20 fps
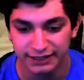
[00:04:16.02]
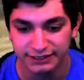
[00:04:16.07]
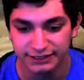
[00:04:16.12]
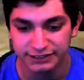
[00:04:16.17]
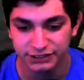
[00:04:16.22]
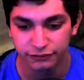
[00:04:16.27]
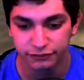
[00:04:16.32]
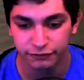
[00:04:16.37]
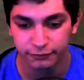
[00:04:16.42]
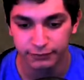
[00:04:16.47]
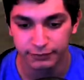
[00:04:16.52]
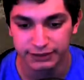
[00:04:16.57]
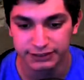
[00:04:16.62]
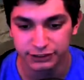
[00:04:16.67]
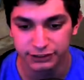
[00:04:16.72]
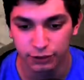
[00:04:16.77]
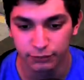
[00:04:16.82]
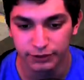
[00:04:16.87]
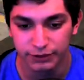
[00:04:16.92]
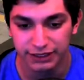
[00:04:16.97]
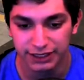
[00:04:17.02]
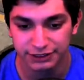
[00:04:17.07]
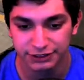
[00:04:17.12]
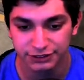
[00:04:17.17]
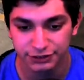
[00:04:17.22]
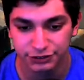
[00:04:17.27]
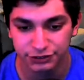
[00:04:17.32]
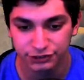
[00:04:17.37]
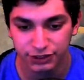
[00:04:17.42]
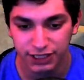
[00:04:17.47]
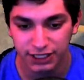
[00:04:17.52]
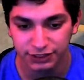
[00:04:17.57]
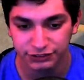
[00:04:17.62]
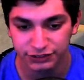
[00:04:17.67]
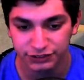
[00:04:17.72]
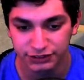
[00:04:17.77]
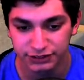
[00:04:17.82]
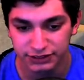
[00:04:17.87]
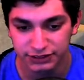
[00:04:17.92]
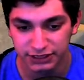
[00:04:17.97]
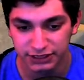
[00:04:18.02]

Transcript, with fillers: easier for me, so many less distractions,